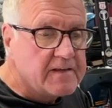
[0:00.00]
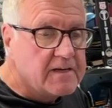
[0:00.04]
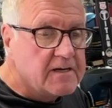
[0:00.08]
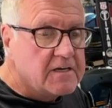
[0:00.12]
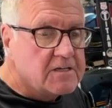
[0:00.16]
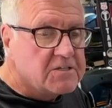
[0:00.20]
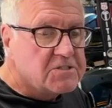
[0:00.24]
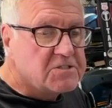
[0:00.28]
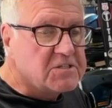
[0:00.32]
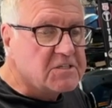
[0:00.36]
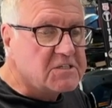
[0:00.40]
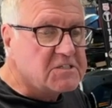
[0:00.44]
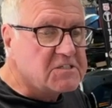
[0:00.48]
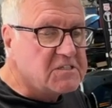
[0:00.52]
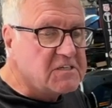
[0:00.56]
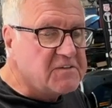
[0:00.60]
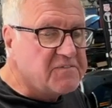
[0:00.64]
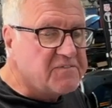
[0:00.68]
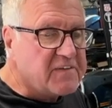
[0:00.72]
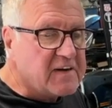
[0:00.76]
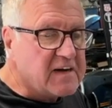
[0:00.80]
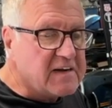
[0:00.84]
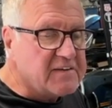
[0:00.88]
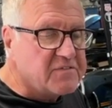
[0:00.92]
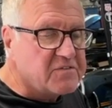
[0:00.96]

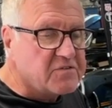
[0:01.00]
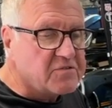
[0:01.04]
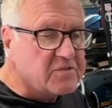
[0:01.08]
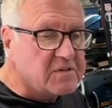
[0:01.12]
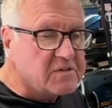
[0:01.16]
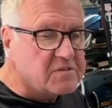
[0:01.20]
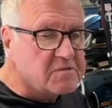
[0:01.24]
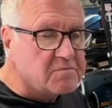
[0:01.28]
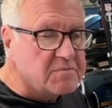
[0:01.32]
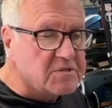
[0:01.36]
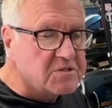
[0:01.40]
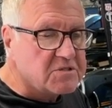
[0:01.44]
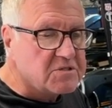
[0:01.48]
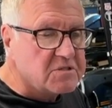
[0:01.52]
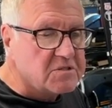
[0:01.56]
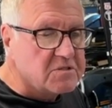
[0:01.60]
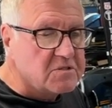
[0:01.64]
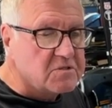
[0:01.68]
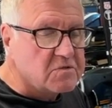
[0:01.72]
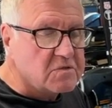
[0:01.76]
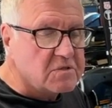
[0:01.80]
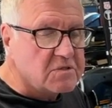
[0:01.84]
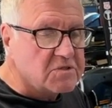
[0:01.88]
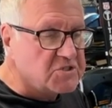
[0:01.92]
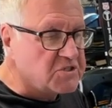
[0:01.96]
65 transmissions
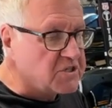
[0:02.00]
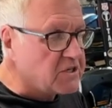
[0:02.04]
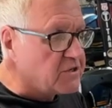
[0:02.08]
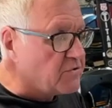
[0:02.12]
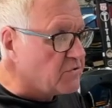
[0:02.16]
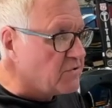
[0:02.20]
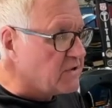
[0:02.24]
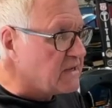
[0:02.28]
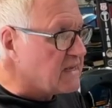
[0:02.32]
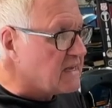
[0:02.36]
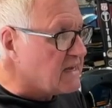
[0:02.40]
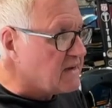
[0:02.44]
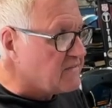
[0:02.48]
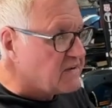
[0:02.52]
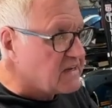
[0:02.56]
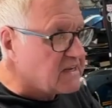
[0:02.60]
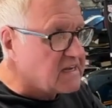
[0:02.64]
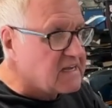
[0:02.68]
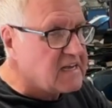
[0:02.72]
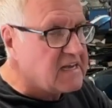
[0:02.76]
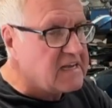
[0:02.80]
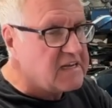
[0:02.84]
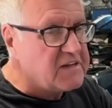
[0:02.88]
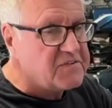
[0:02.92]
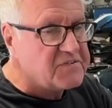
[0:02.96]
generally have a
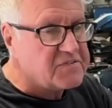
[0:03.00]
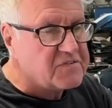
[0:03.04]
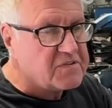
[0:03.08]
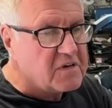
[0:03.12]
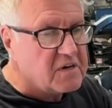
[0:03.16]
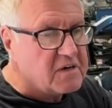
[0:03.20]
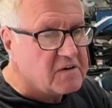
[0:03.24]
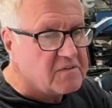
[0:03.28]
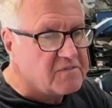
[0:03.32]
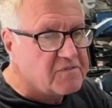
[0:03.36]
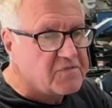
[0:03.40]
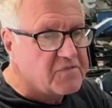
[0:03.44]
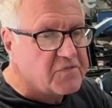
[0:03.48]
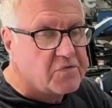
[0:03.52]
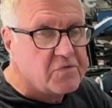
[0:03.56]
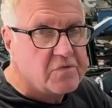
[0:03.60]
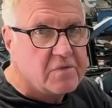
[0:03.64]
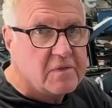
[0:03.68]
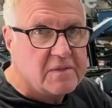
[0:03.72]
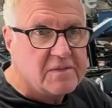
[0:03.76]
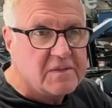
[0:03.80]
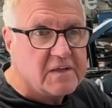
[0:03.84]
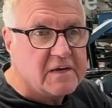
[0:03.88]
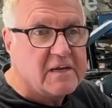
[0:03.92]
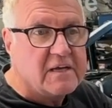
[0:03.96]
case of
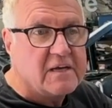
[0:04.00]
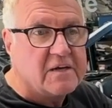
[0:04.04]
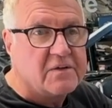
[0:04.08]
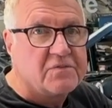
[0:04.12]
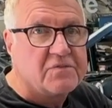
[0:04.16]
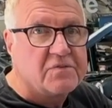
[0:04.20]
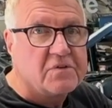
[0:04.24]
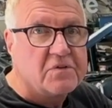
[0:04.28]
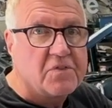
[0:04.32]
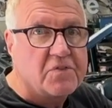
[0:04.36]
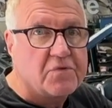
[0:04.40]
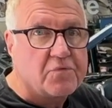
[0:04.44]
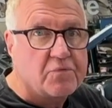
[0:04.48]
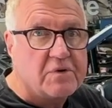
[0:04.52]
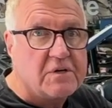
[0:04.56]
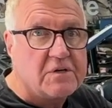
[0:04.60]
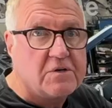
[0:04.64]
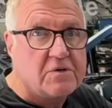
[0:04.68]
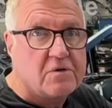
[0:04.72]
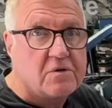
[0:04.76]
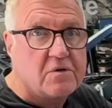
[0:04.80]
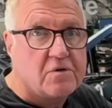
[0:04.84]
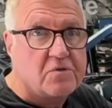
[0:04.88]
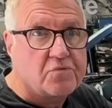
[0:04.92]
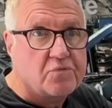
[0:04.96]
that ends in three
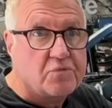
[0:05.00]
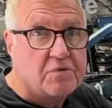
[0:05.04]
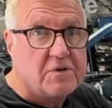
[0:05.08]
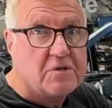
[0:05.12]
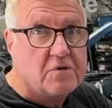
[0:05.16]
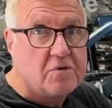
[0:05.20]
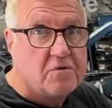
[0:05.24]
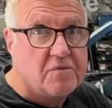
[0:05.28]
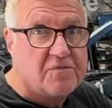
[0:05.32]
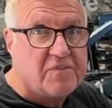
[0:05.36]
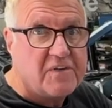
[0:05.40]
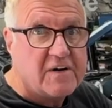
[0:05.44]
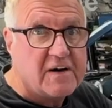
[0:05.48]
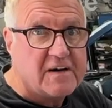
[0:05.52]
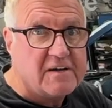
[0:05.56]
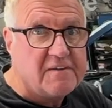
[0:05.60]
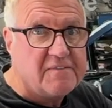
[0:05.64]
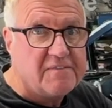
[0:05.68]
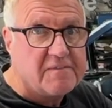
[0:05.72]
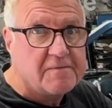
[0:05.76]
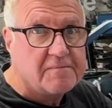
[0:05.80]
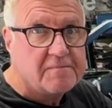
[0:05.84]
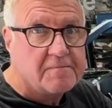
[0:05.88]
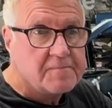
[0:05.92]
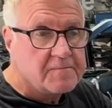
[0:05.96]
three two five,
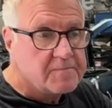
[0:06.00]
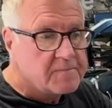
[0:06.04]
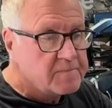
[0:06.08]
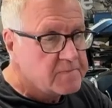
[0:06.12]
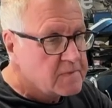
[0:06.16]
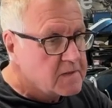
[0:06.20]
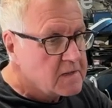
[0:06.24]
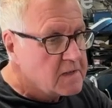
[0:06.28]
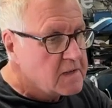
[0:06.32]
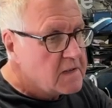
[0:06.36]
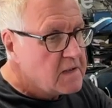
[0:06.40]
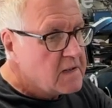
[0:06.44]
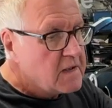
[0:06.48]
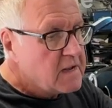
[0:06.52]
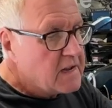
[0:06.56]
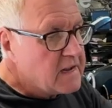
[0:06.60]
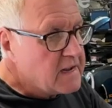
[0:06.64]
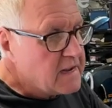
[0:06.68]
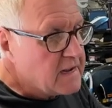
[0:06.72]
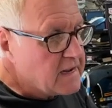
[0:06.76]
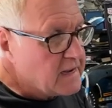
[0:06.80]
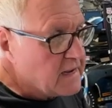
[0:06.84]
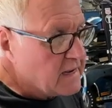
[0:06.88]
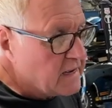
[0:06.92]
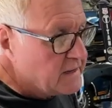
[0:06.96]

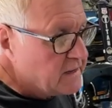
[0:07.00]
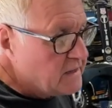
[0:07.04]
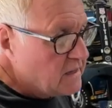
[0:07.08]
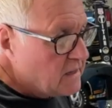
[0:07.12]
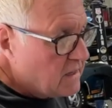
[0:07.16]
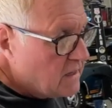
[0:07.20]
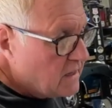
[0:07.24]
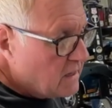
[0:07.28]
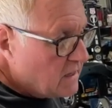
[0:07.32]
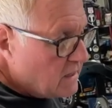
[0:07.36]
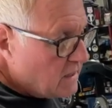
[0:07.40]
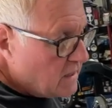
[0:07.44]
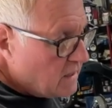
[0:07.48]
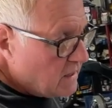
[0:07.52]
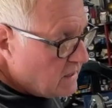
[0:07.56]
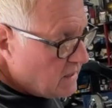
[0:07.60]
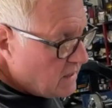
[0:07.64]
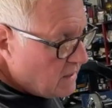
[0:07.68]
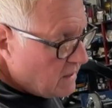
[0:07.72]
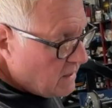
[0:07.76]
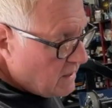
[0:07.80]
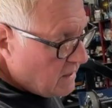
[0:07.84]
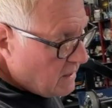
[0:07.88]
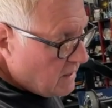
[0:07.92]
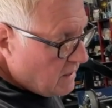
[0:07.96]
and
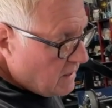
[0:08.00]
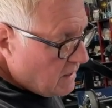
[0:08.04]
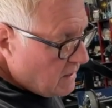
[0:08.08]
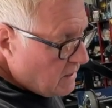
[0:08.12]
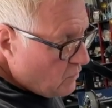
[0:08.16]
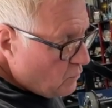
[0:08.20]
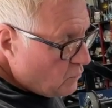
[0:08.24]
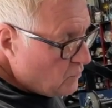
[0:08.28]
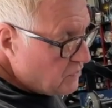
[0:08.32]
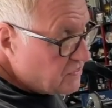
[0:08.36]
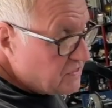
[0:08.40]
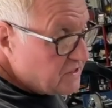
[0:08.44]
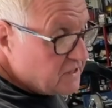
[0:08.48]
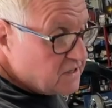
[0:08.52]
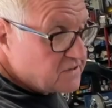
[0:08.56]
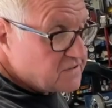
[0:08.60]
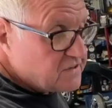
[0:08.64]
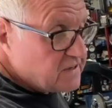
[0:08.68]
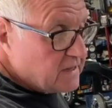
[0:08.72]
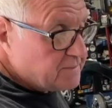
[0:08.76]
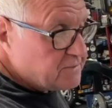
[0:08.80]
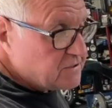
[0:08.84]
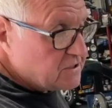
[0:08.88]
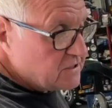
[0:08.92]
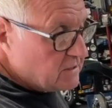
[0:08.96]
with the
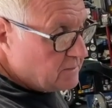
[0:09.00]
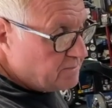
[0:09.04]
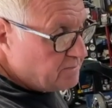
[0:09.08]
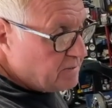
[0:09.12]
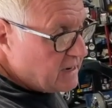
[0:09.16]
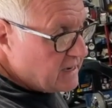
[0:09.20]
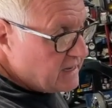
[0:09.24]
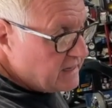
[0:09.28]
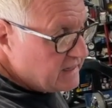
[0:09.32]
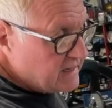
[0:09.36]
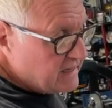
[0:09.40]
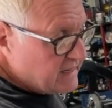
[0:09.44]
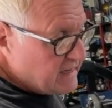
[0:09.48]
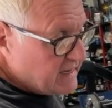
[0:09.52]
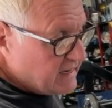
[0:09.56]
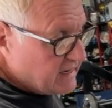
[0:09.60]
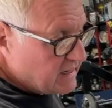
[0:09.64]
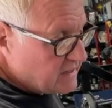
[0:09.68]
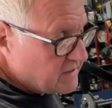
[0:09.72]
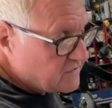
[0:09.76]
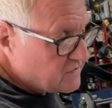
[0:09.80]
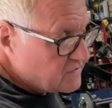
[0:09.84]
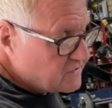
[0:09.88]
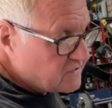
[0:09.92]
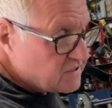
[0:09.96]
exception of Pontiac,
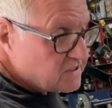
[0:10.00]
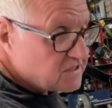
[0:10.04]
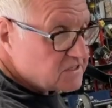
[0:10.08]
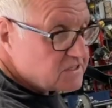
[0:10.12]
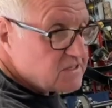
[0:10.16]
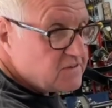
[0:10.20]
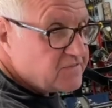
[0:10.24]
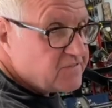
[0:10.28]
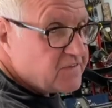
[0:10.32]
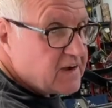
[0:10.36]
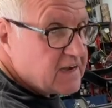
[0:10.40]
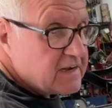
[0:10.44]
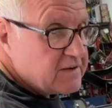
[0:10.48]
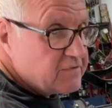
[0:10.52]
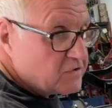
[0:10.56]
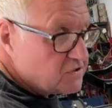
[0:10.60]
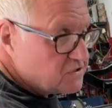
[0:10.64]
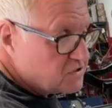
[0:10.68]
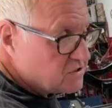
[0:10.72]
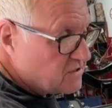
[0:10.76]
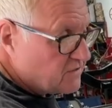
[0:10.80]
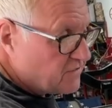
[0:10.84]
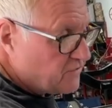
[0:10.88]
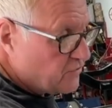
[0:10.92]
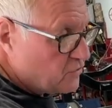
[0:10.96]
65 was
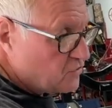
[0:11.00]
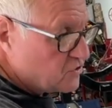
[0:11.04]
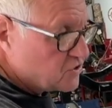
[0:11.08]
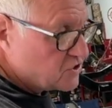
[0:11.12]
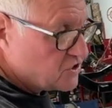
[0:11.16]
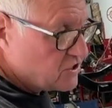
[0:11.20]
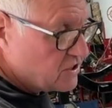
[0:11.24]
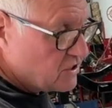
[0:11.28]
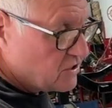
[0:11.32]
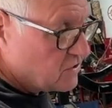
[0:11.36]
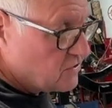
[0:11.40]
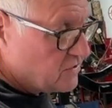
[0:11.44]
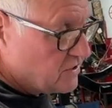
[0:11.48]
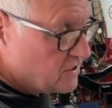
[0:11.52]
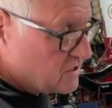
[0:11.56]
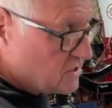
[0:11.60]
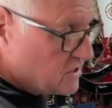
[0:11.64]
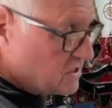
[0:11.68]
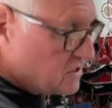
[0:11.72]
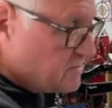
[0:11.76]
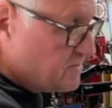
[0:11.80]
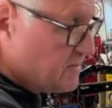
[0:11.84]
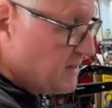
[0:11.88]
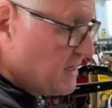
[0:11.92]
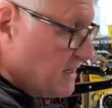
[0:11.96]
the first year that the
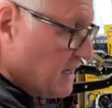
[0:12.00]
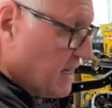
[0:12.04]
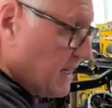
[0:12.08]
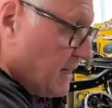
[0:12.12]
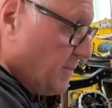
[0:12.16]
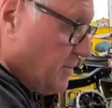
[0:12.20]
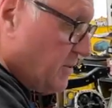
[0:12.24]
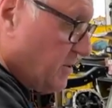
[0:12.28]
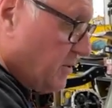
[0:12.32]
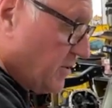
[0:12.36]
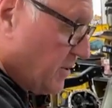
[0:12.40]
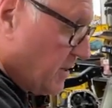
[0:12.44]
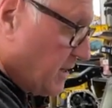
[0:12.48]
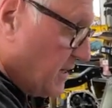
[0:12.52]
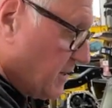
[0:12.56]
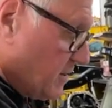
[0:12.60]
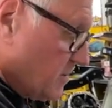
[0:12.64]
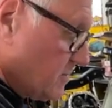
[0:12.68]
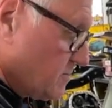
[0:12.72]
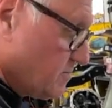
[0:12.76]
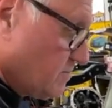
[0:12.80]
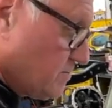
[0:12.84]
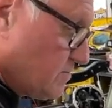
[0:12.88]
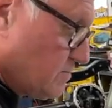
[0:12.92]
speedometer gear